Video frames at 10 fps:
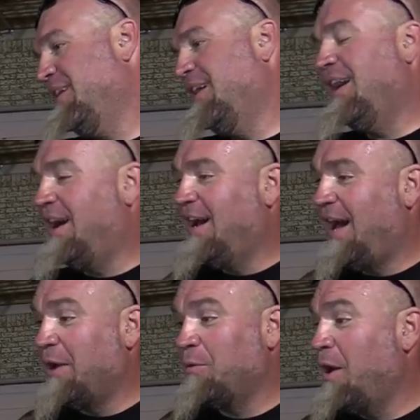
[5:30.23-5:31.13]
Uh,
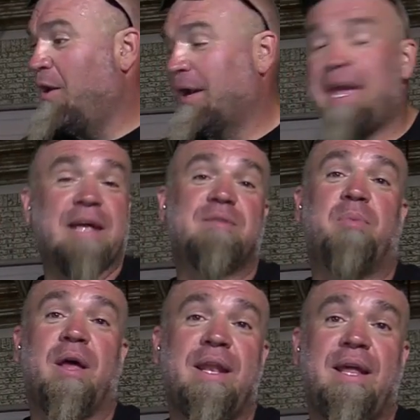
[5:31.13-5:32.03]
I don't know. I can't
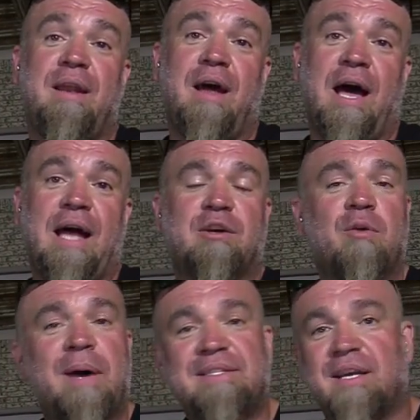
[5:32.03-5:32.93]
explain it. I, I,
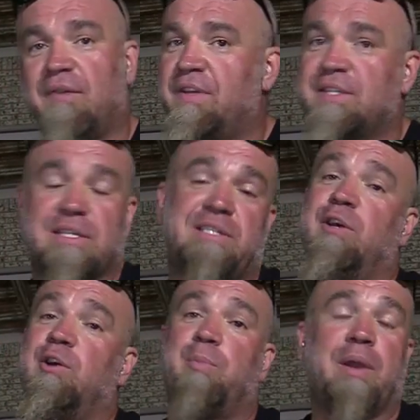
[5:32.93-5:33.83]
told myself this is
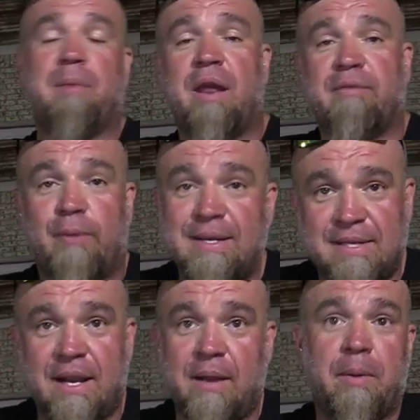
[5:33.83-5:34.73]
stupid. I'm not even
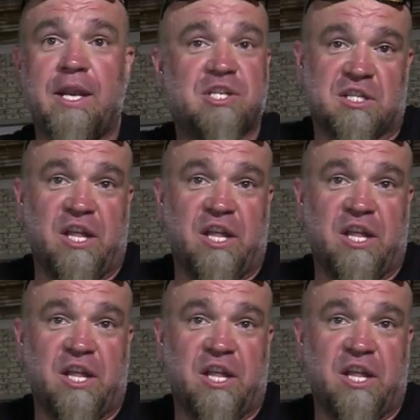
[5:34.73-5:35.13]
racing anybody. Just